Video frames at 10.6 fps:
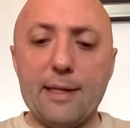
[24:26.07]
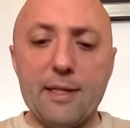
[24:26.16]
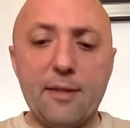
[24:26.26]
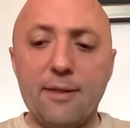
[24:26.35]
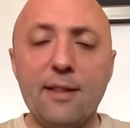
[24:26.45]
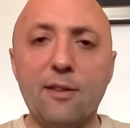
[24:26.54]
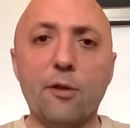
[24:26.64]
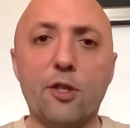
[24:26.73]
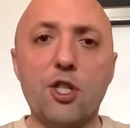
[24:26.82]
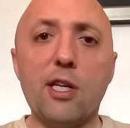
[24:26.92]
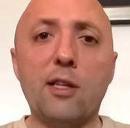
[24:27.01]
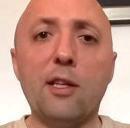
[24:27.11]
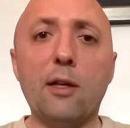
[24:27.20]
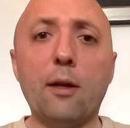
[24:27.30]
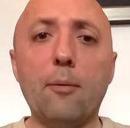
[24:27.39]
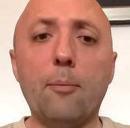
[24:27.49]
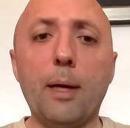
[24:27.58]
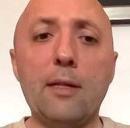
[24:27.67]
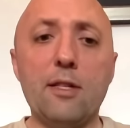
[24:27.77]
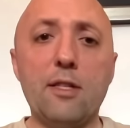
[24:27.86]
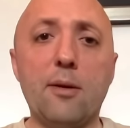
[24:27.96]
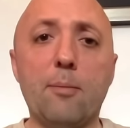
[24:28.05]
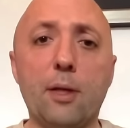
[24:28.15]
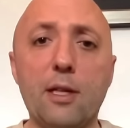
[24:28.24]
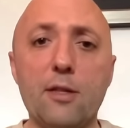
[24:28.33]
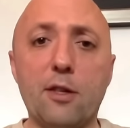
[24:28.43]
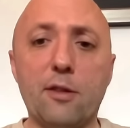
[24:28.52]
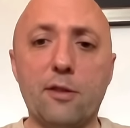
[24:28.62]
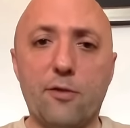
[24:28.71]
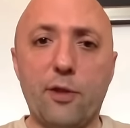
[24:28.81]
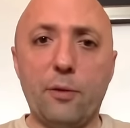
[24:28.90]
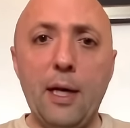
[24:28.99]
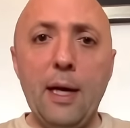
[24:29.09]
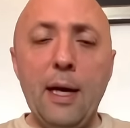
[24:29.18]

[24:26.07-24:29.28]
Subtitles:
because it did look shakier minus him against Huddersfield.